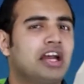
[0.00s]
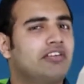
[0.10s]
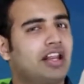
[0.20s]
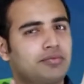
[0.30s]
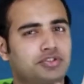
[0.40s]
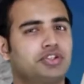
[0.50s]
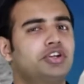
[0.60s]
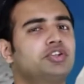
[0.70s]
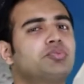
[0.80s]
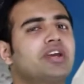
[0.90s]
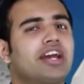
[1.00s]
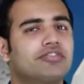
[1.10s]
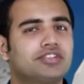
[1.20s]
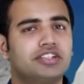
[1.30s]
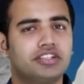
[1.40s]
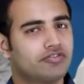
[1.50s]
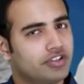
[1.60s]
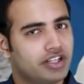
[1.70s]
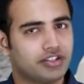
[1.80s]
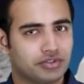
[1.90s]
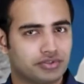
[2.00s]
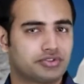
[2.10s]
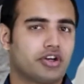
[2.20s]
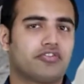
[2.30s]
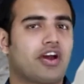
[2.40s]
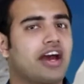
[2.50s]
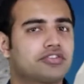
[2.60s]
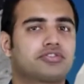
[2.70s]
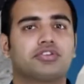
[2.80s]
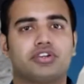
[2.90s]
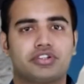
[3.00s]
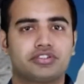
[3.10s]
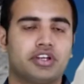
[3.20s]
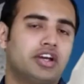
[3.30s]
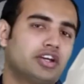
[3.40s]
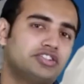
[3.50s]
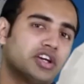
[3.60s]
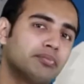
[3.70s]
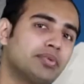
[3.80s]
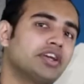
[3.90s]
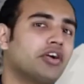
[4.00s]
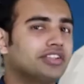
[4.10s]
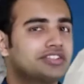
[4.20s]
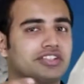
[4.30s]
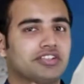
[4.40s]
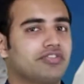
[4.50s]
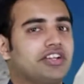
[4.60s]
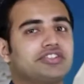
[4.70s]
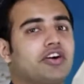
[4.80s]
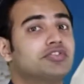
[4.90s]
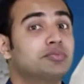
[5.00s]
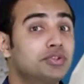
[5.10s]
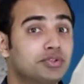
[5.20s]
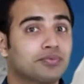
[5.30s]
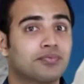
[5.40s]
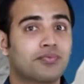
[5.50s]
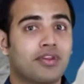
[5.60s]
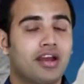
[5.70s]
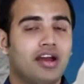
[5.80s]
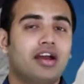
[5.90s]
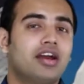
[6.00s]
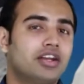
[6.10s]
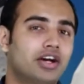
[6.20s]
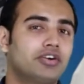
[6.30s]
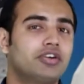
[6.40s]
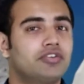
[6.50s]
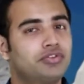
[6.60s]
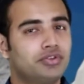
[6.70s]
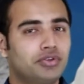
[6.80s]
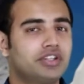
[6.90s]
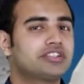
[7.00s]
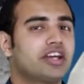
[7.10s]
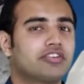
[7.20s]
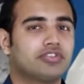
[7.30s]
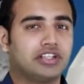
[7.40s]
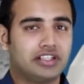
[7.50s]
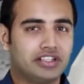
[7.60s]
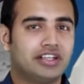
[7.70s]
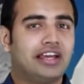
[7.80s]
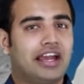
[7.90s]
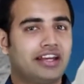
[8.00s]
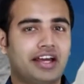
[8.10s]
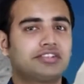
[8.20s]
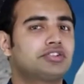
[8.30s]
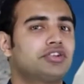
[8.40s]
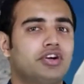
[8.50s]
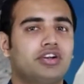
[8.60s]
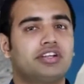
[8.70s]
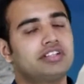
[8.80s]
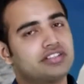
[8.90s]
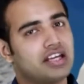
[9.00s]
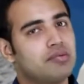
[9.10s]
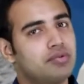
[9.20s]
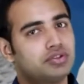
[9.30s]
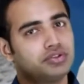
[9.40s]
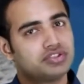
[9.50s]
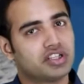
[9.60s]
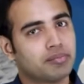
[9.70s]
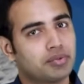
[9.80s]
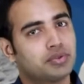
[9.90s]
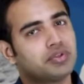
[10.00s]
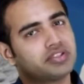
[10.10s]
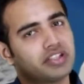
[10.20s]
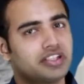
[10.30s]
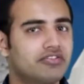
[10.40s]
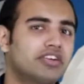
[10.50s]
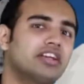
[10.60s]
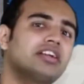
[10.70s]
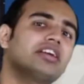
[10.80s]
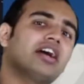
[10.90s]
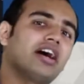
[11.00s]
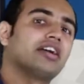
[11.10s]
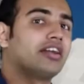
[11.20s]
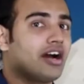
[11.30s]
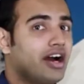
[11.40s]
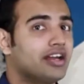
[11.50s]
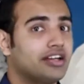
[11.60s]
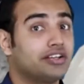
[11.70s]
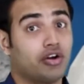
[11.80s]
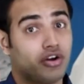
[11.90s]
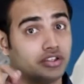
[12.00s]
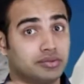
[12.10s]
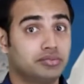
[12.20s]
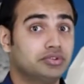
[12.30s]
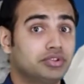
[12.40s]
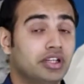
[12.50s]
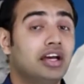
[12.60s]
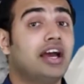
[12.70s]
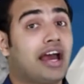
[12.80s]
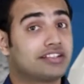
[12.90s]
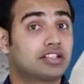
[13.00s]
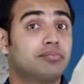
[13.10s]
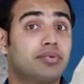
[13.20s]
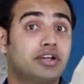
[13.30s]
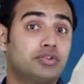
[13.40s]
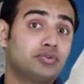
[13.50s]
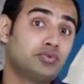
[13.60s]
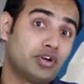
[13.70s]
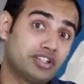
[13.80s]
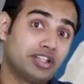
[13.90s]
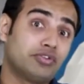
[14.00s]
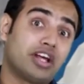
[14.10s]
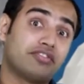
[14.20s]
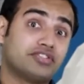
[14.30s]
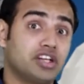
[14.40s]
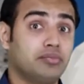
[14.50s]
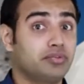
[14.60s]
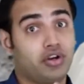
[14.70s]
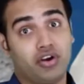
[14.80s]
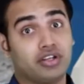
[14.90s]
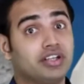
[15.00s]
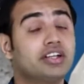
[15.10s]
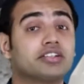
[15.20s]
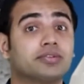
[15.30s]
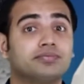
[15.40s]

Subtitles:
Well, I'm sure you may have seen the videos of astronauts jumping on the surface of the moon. Now, if you notice carefully, an astronaut is able to jump to a significantly higher height on the moon as compared to what they would have jumped on Earth.